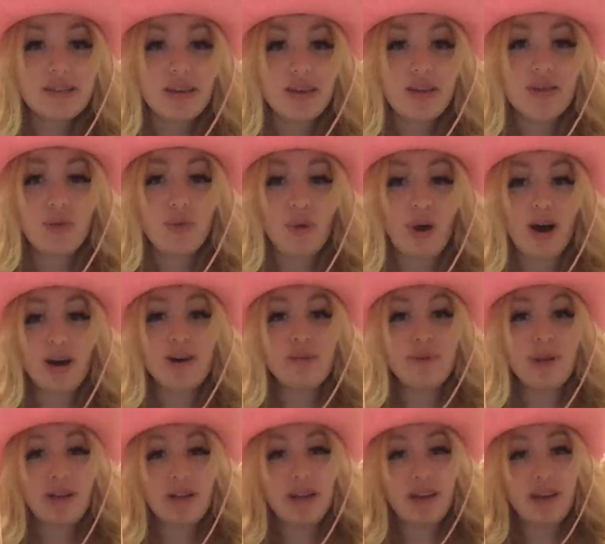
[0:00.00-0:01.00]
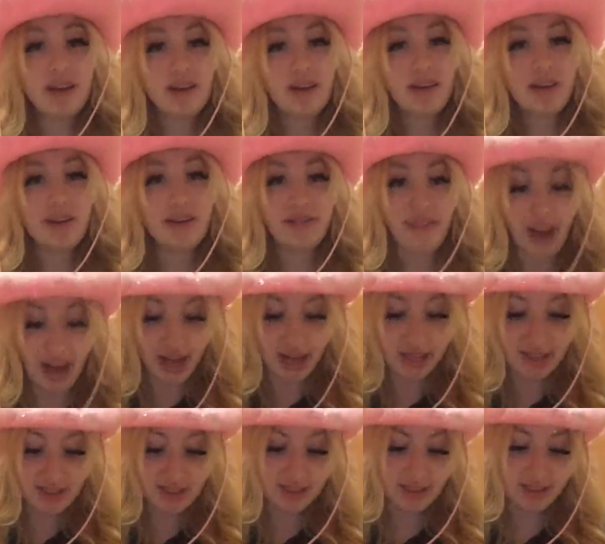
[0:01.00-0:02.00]
the watermelon
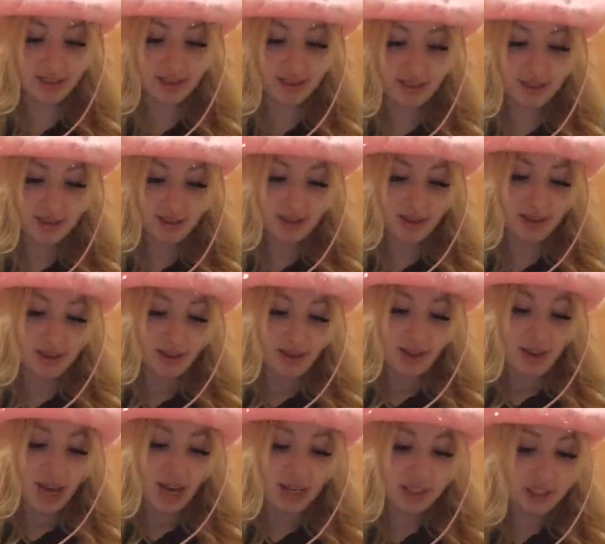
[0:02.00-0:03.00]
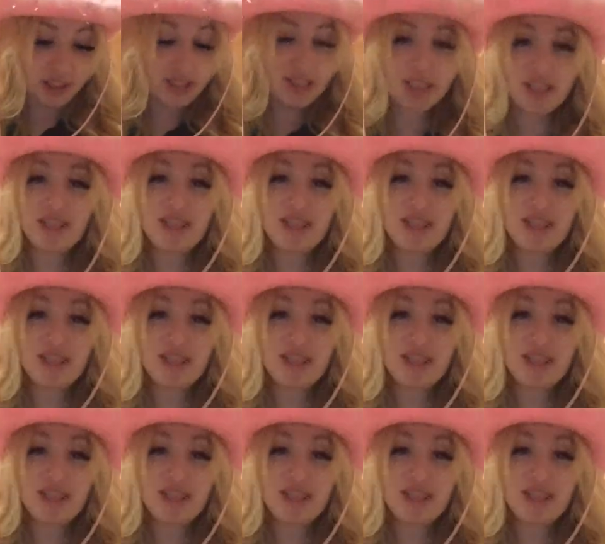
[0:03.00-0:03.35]
fast, I just